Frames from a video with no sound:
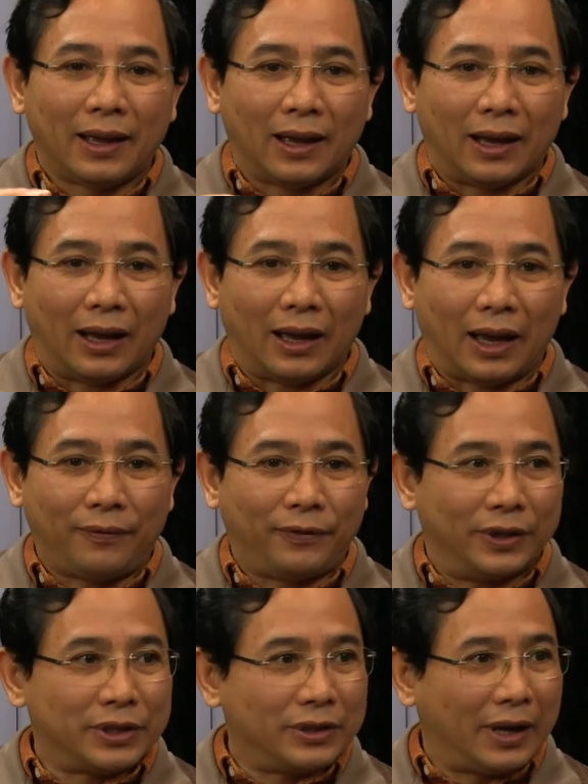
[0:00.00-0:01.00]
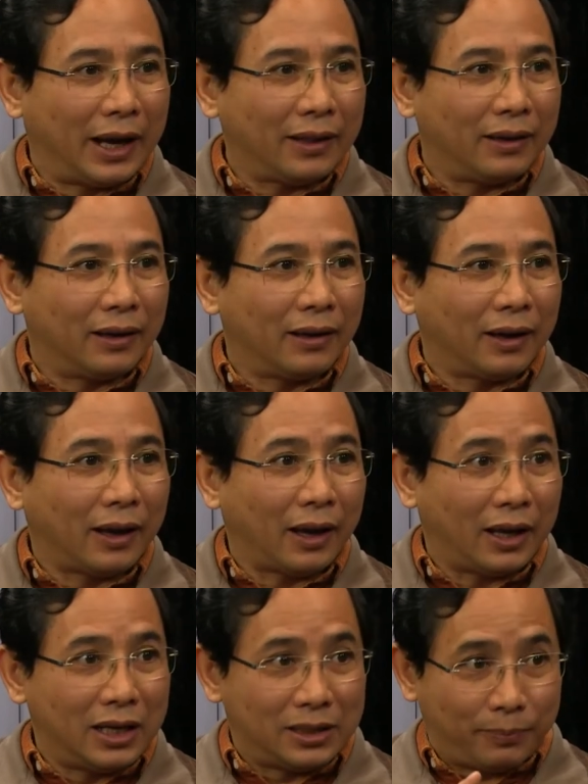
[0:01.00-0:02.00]
uh, effort together,
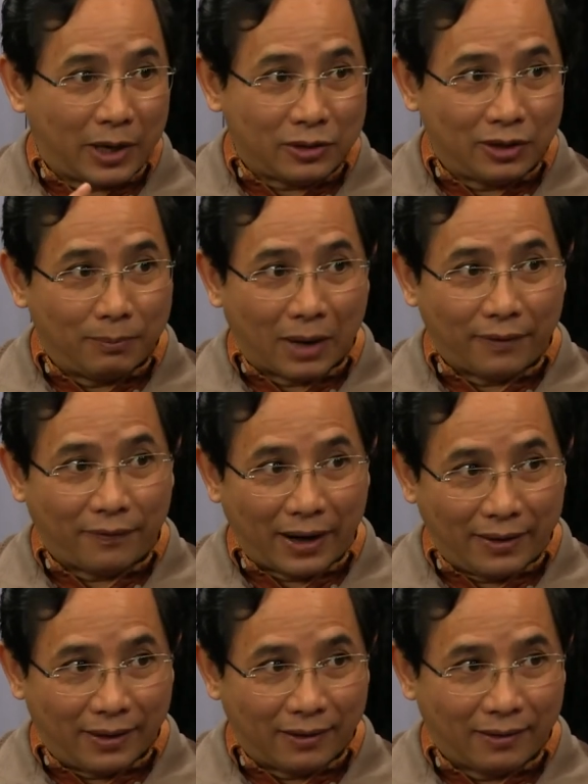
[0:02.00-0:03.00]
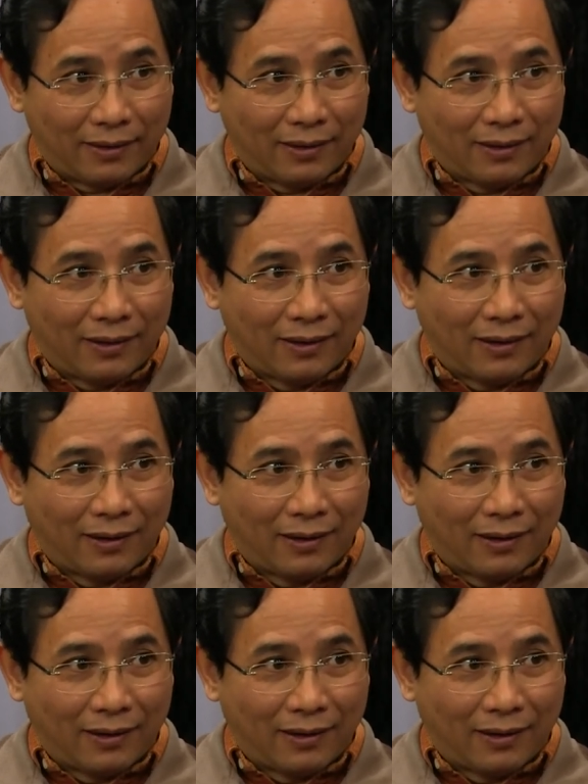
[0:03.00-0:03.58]
and especially my father, mm-hmm.